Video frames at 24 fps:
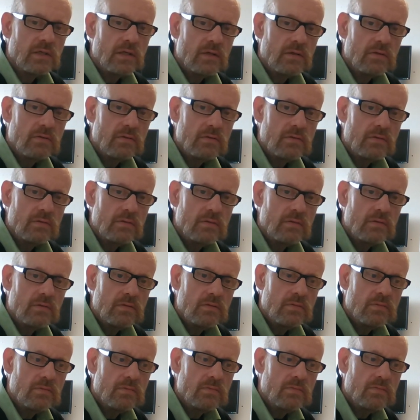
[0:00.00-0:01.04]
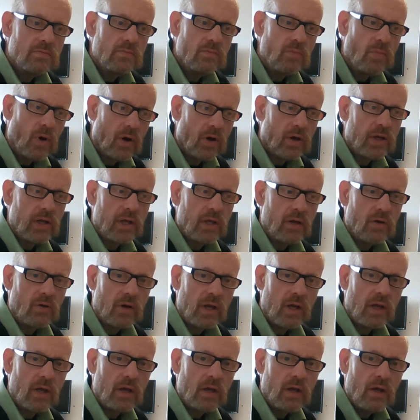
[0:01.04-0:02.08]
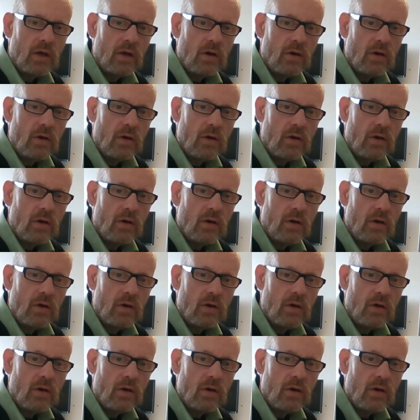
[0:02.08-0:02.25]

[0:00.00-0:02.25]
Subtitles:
and working on it,